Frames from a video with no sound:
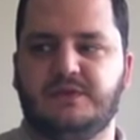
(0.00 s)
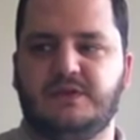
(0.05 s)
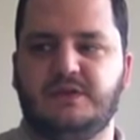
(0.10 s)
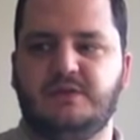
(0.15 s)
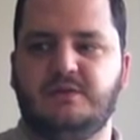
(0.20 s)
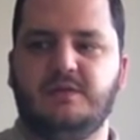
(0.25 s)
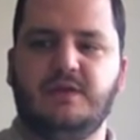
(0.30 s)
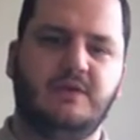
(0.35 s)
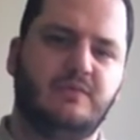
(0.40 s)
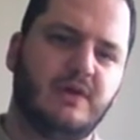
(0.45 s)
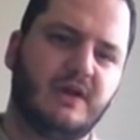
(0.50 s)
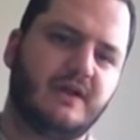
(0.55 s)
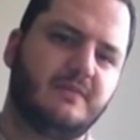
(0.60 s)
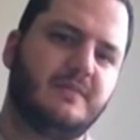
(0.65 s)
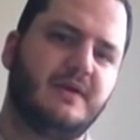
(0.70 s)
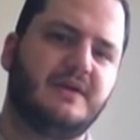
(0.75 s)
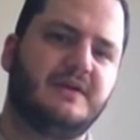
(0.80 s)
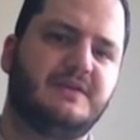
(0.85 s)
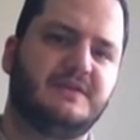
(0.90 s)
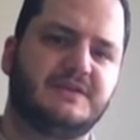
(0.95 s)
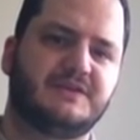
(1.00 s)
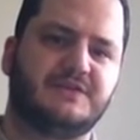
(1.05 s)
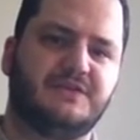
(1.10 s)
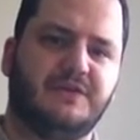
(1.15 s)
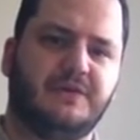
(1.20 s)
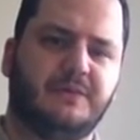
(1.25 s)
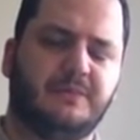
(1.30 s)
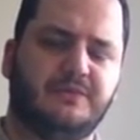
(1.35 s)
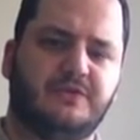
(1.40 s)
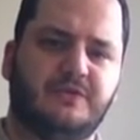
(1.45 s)
he recommended this
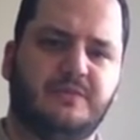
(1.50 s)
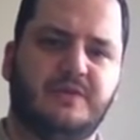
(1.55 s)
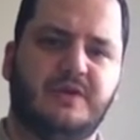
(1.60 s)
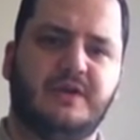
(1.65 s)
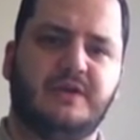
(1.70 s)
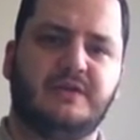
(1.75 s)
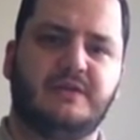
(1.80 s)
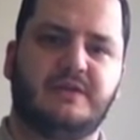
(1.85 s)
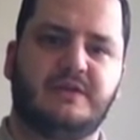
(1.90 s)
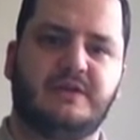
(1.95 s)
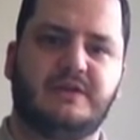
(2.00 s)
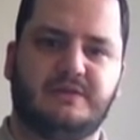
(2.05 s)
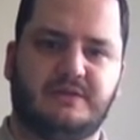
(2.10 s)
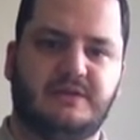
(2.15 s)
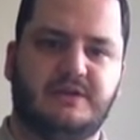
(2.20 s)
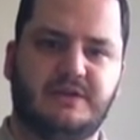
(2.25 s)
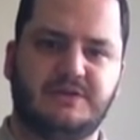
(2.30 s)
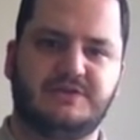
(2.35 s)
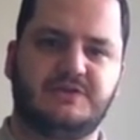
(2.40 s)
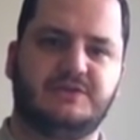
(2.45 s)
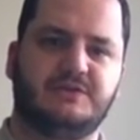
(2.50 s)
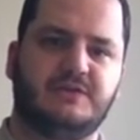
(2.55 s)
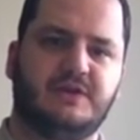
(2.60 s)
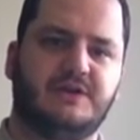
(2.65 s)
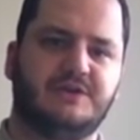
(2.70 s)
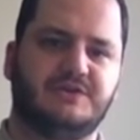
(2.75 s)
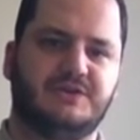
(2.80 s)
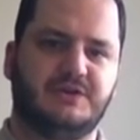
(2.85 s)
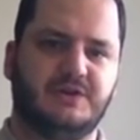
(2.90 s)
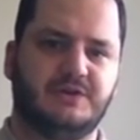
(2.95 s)
film to me that I
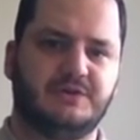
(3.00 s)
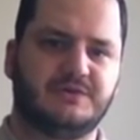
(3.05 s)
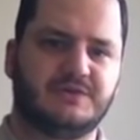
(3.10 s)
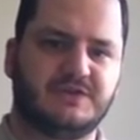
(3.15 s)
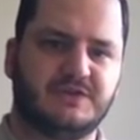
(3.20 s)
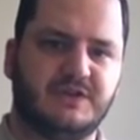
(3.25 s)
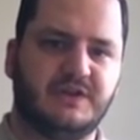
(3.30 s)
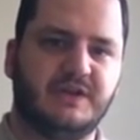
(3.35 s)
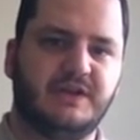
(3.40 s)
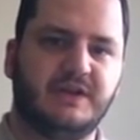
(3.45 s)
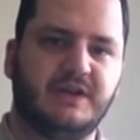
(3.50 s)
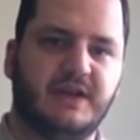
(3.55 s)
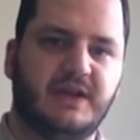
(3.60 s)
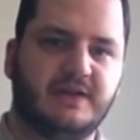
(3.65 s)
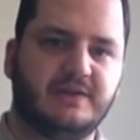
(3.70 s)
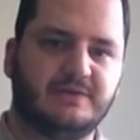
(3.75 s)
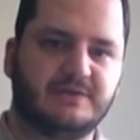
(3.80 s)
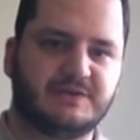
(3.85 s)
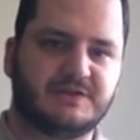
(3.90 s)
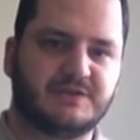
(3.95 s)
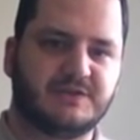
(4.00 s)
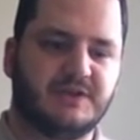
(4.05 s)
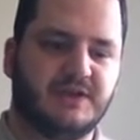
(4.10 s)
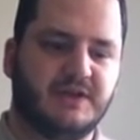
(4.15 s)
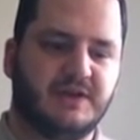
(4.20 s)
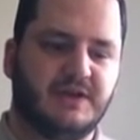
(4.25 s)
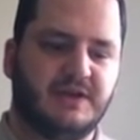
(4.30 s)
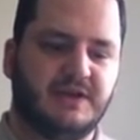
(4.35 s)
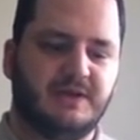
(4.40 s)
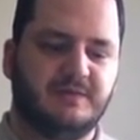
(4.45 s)
should go see, and it was
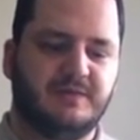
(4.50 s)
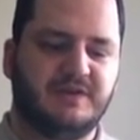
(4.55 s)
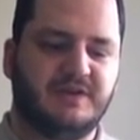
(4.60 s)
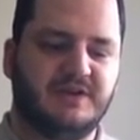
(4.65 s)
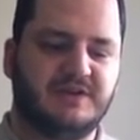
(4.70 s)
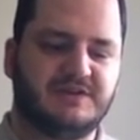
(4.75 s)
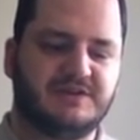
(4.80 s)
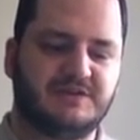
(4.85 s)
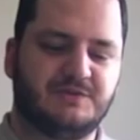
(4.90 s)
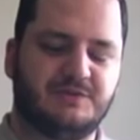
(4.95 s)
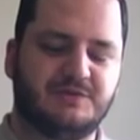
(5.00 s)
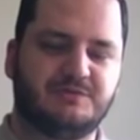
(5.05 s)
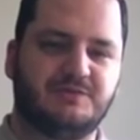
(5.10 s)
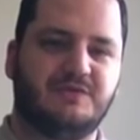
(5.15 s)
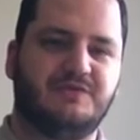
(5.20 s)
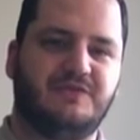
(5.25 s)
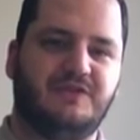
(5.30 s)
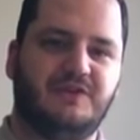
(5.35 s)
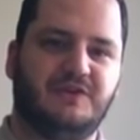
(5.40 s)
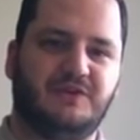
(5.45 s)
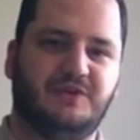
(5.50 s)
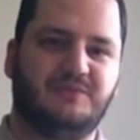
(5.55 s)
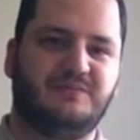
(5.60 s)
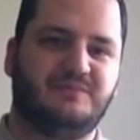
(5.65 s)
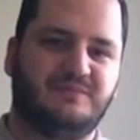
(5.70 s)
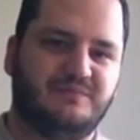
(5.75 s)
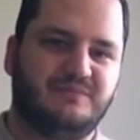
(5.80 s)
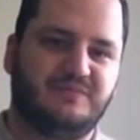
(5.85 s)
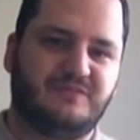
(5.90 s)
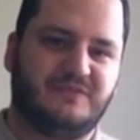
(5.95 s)
because it was revealed
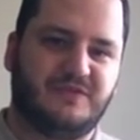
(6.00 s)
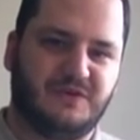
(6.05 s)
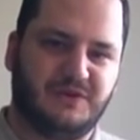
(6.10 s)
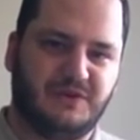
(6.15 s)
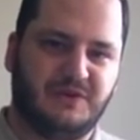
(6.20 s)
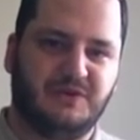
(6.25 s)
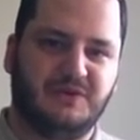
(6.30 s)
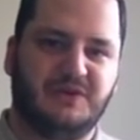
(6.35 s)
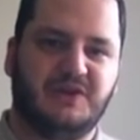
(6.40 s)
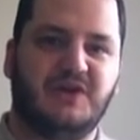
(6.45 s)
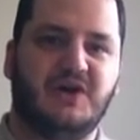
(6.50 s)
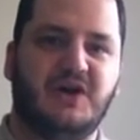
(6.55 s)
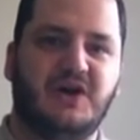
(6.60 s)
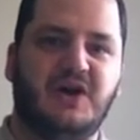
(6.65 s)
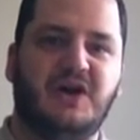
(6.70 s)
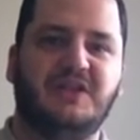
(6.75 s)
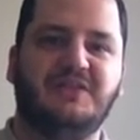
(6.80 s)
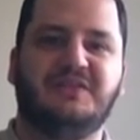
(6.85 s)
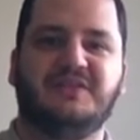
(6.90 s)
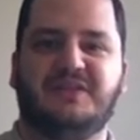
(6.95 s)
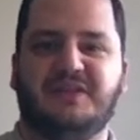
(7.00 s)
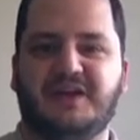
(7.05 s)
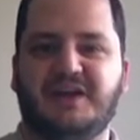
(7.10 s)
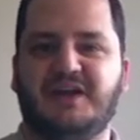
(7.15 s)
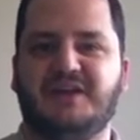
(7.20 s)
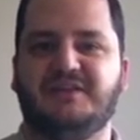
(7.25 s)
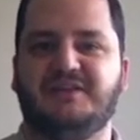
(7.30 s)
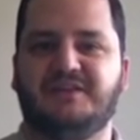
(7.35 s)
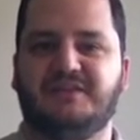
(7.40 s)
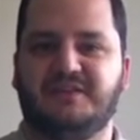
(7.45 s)
fairly early on
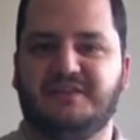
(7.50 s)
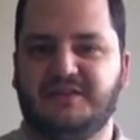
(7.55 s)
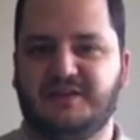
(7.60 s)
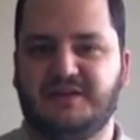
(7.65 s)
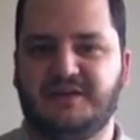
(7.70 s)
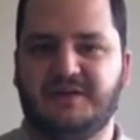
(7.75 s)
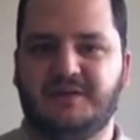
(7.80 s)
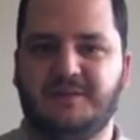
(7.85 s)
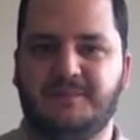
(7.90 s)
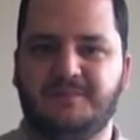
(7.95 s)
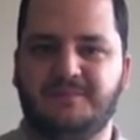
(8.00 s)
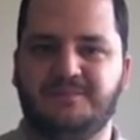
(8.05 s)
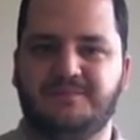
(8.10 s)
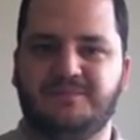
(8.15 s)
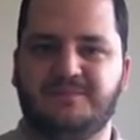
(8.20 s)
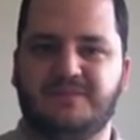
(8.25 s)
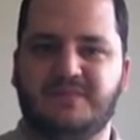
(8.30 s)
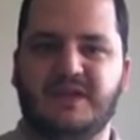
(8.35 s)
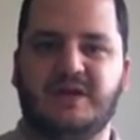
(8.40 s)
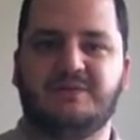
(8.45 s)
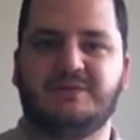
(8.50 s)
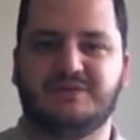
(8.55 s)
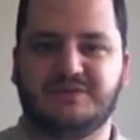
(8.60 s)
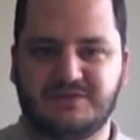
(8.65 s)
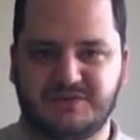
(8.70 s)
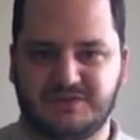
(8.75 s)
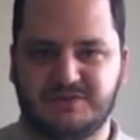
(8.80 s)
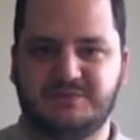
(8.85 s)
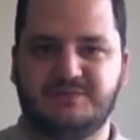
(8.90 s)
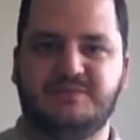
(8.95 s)
that I
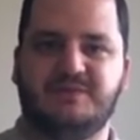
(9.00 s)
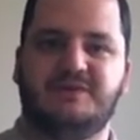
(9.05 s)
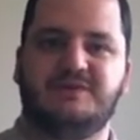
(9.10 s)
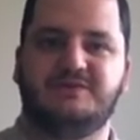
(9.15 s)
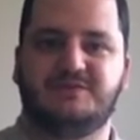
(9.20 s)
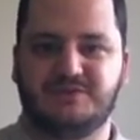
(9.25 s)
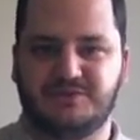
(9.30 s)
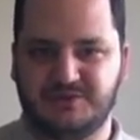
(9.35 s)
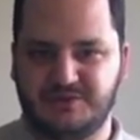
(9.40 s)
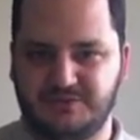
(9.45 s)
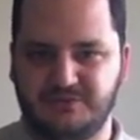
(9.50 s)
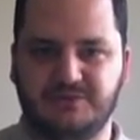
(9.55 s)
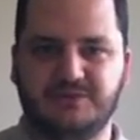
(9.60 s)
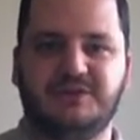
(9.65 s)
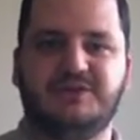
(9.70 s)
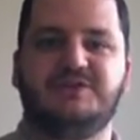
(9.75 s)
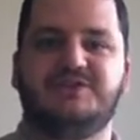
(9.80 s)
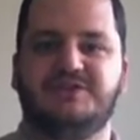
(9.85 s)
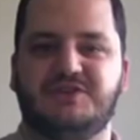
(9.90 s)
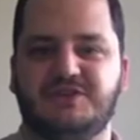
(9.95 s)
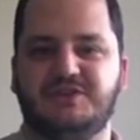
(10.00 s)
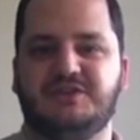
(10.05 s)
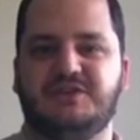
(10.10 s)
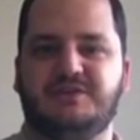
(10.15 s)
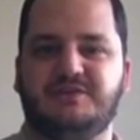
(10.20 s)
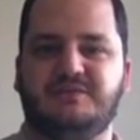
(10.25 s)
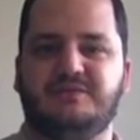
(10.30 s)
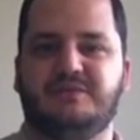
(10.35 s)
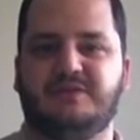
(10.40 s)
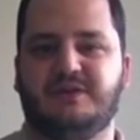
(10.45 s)
was interested in religion,
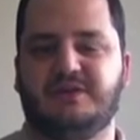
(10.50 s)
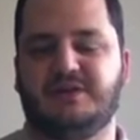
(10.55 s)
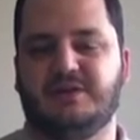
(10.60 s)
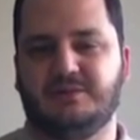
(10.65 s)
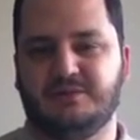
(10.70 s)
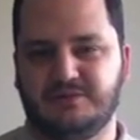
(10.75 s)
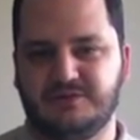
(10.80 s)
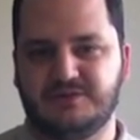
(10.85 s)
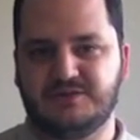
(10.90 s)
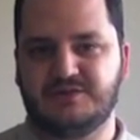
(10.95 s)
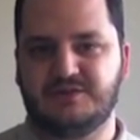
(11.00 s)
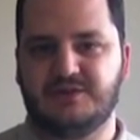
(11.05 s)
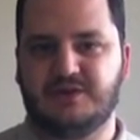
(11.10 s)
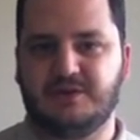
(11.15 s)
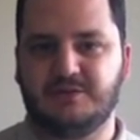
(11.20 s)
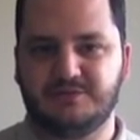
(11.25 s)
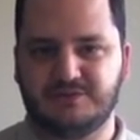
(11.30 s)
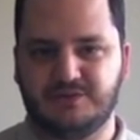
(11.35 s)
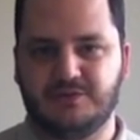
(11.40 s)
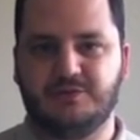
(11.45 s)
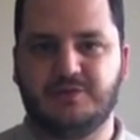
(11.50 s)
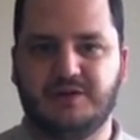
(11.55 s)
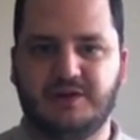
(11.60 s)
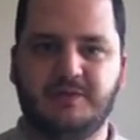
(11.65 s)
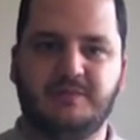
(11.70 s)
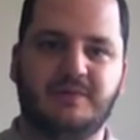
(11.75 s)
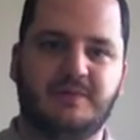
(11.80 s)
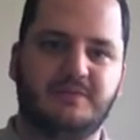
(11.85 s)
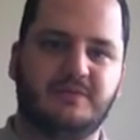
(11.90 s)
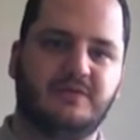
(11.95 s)
and I was
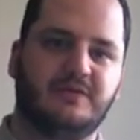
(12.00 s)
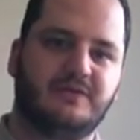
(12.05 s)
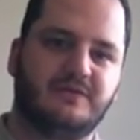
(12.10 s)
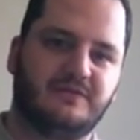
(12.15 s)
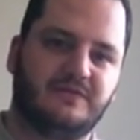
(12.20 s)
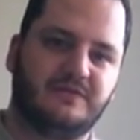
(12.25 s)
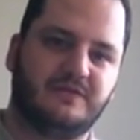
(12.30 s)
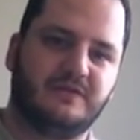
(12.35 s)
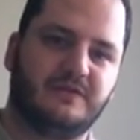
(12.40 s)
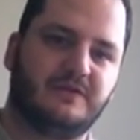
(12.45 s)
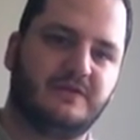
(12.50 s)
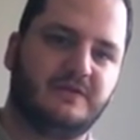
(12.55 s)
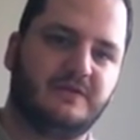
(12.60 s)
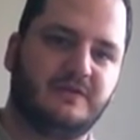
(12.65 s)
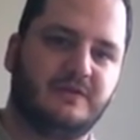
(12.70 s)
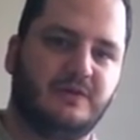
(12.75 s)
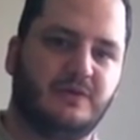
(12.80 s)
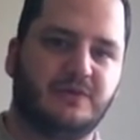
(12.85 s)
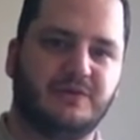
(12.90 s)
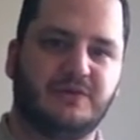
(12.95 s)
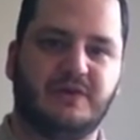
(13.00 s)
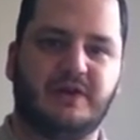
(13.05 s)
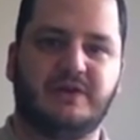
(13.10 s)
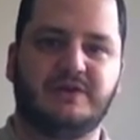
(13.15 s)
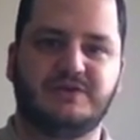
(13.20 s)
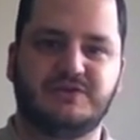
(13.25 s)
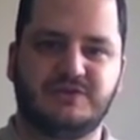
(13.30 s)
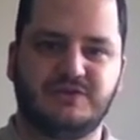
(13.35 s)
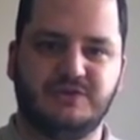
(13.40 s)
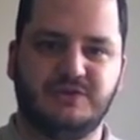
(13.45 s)
already a member of the
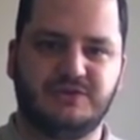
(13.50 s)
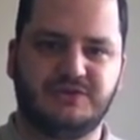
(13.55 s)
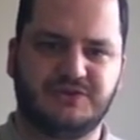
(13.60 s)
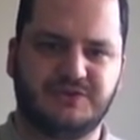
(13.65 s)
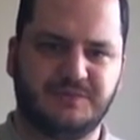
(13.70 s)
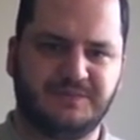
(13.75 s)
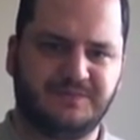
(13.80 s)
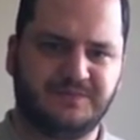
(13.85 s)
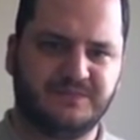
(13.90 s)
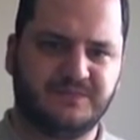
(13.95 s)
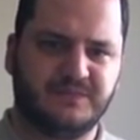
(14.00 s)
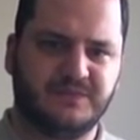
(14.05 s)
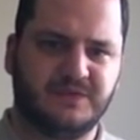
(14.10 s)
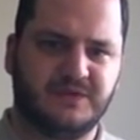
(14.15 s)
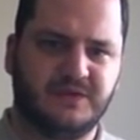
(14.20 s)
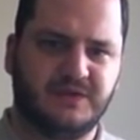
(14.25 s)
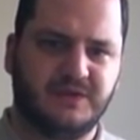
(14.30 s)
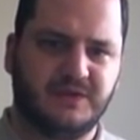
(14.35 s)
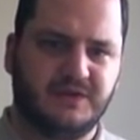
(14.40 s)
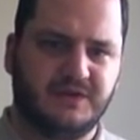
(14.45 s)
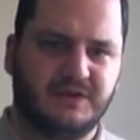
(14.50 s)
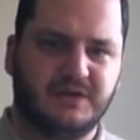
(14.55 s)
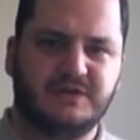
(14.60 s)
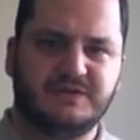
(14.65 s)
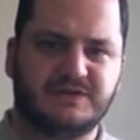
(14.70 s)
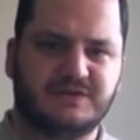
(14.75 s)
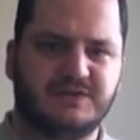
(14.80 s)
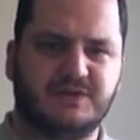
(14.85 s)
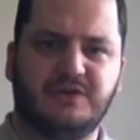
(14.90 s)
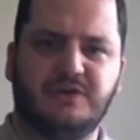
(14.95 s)
Orthodox Church,
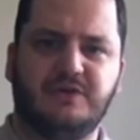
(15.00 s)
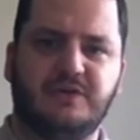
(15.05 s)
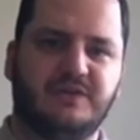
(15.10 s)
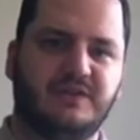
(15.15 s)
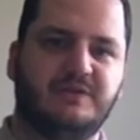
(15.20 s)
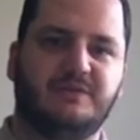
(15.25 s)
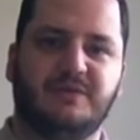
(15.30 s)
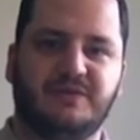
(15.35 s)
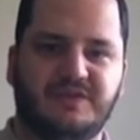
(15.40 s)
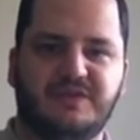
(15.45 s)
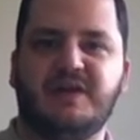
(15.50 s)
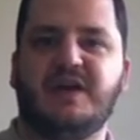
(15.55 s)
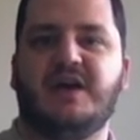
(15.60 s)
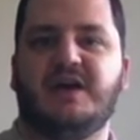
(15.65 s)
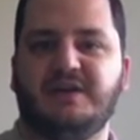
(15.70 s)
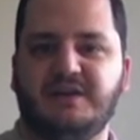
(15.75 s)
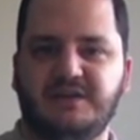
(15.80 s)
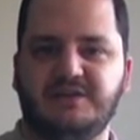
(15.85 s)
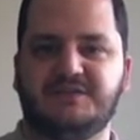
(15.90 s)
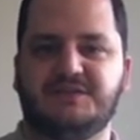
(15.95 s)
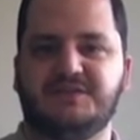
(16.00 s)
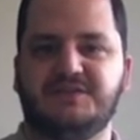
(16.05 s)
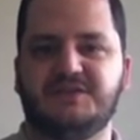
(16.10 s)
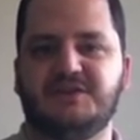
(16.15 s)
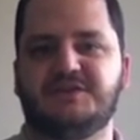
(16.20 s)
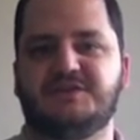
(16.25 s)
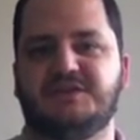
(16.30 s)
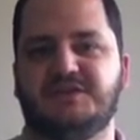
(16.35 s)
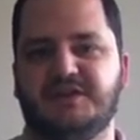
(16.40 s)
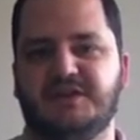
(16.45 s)
and so I think with that he
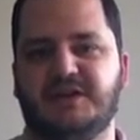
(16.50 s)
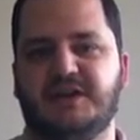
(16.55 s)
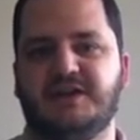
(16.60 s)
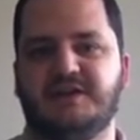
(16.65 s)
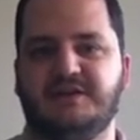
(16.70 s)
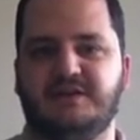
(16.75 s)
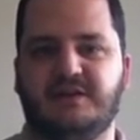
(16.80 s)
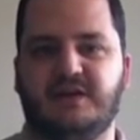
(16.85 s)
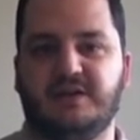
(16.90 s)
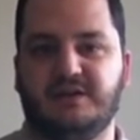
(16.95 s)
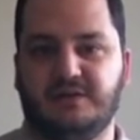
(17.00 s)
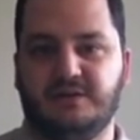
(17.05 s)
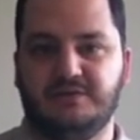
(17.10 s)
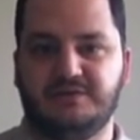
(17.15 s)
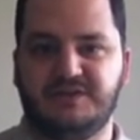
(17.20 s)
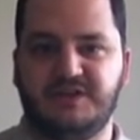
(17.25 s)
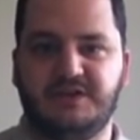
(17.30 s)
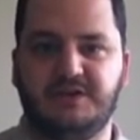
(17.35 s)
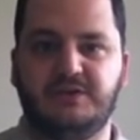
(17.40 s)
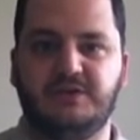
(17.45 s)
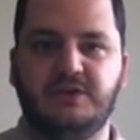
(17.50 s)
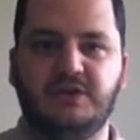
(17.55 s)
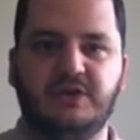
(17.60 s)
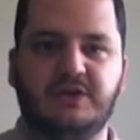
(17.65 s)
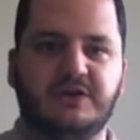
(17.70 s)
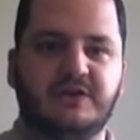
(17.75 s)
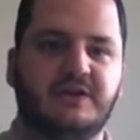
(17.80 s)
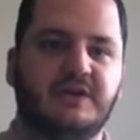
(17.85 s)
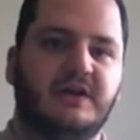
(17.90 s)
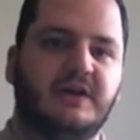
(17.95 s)
suggested I go take a
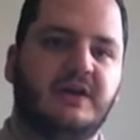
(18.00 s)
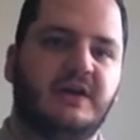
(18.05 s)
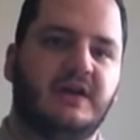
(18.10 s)
look.